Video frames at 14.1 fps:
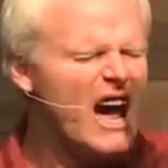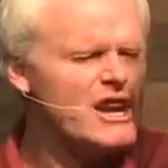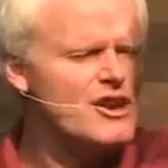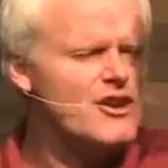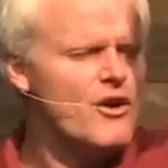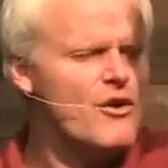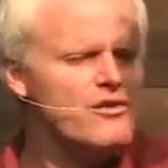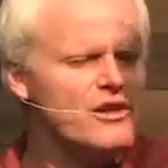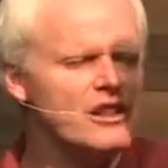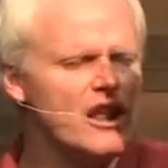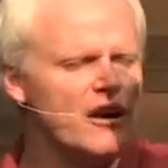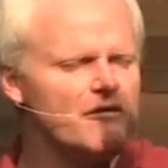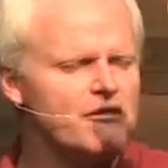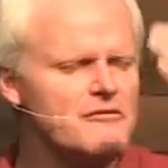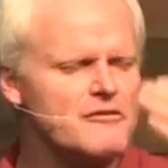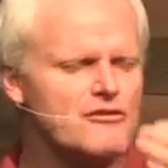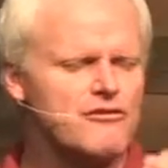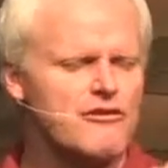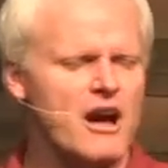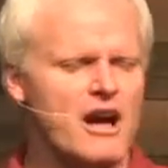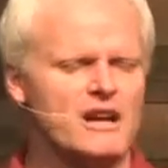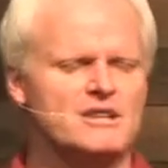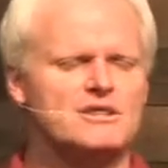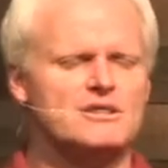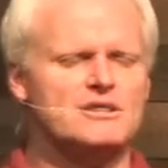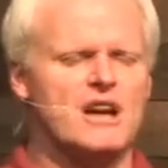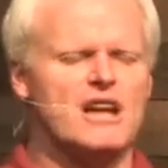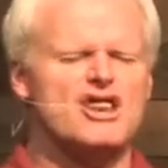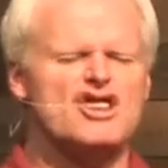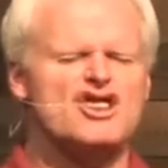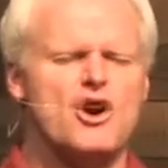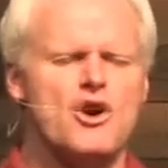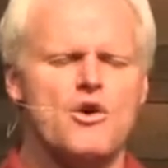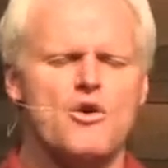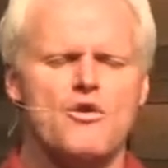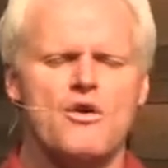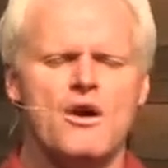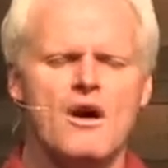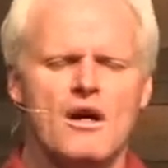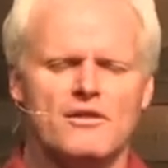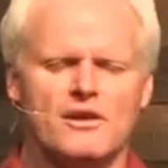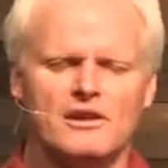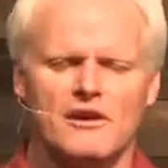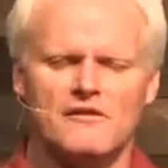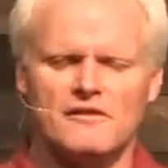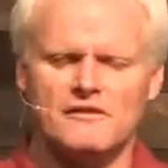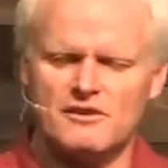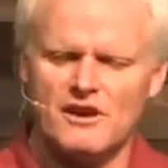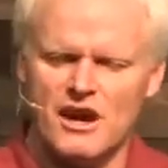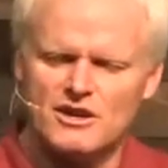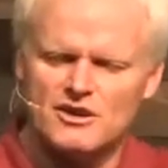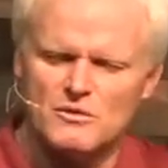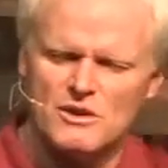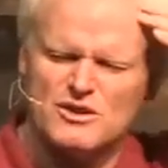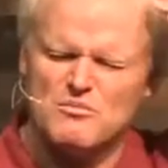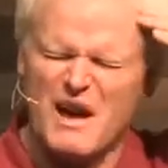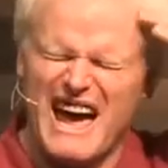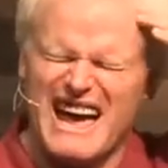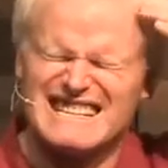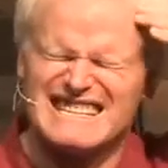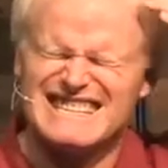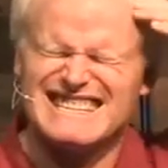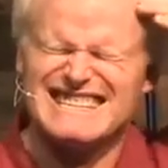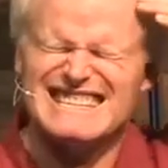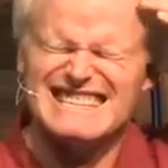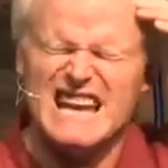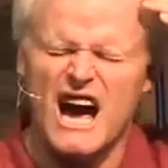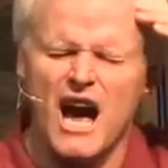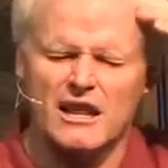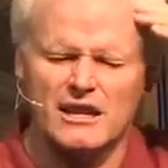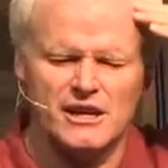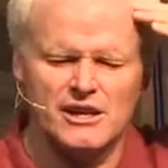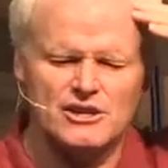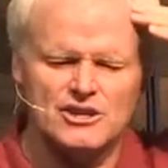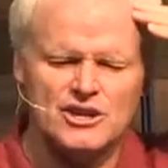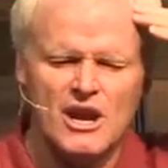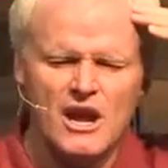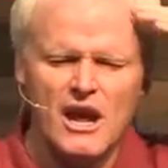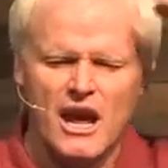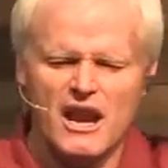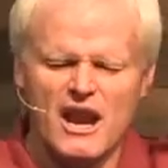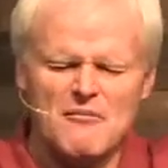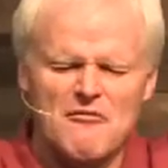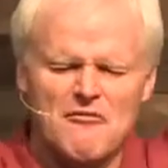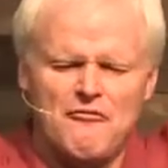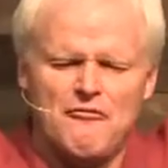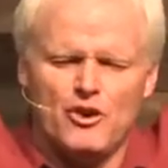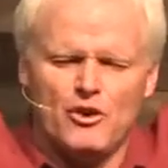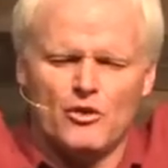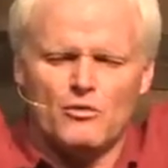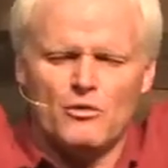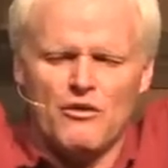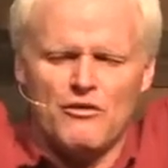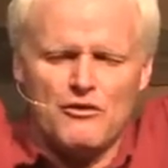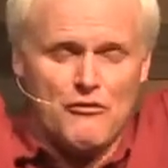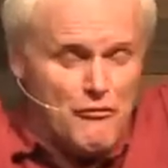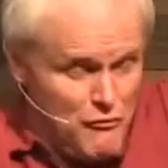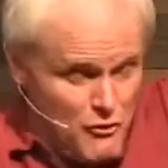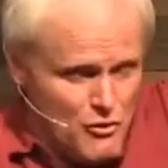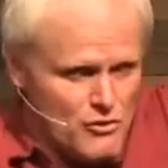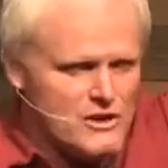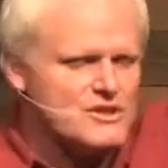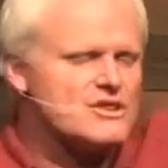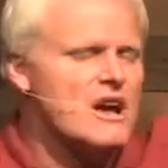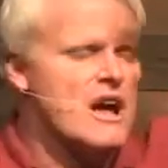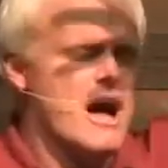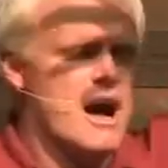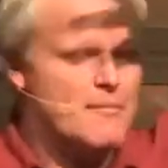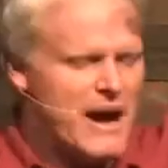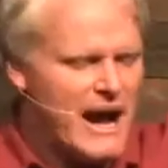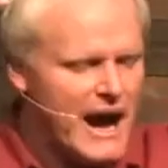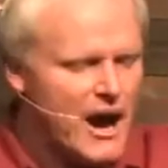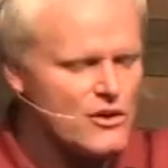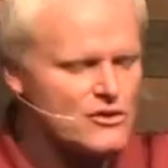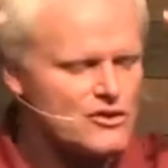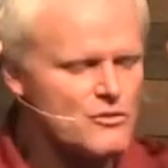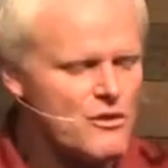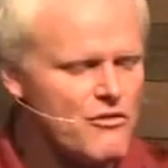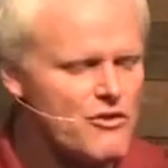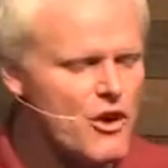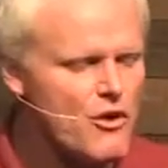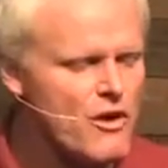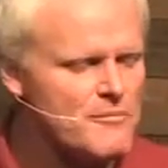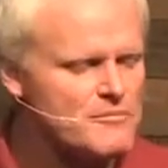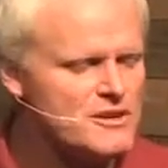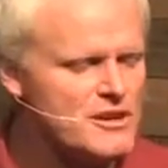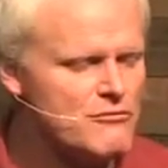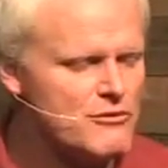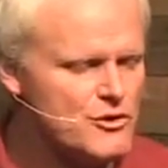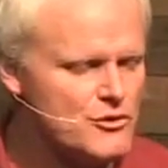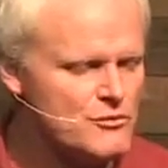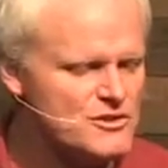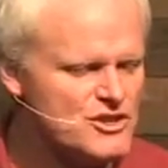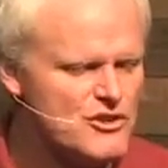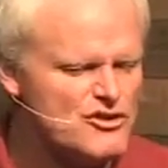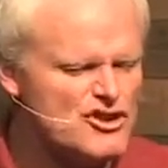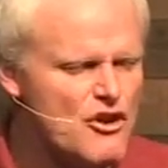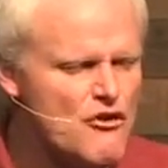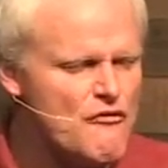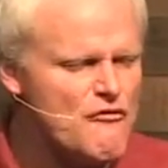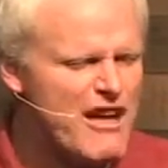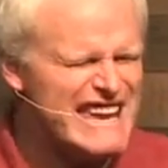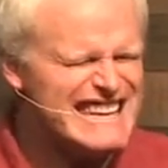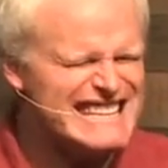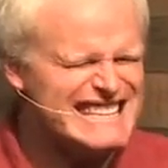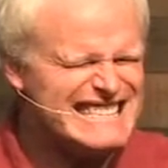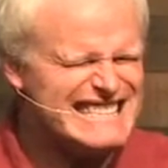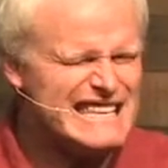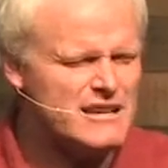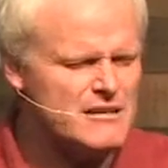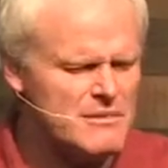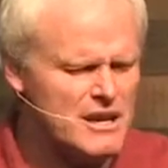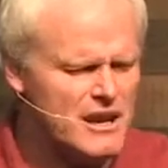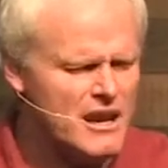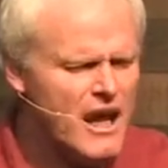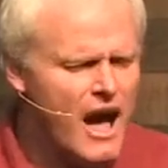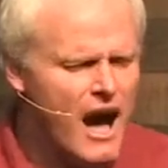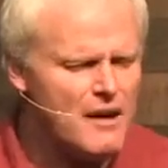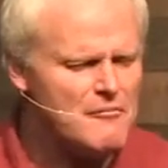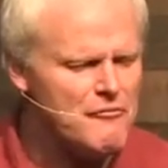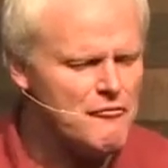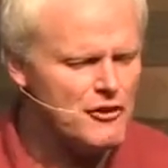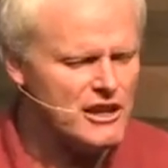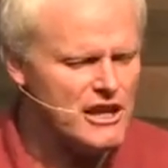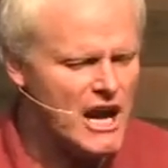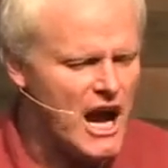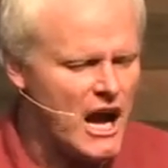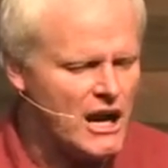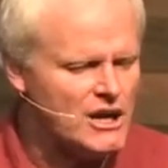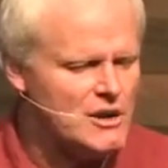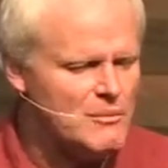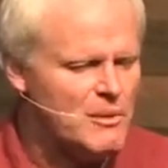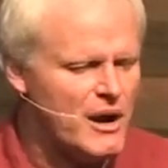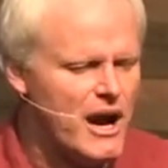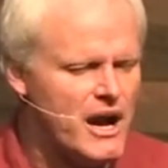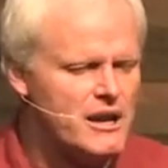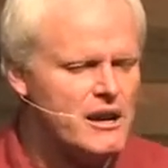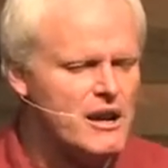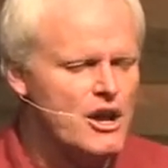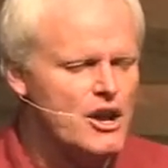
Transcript: I know the love of Christ. I know the love of Christ which passes knowledge, and I'm filled with your fullness. I'm a house with no empty rooms. There's no vacancy in me. I'm fully occupied.